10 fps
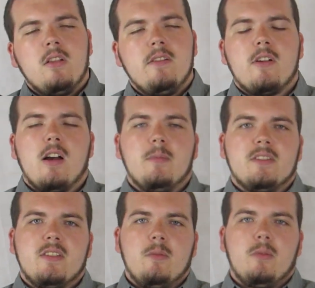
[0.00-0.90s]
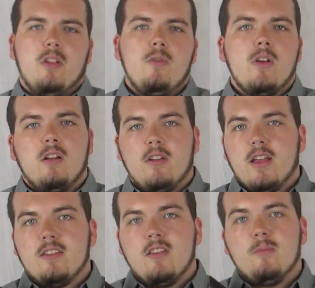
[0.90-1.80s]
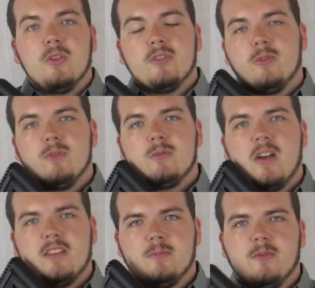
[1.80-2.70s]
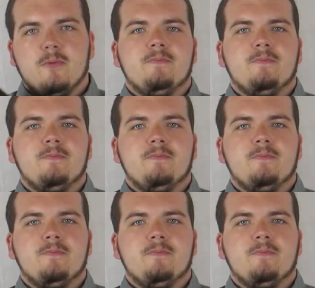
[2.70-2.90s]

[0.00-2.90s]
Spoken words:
leave comments down below and I'll get to them as soon as possible.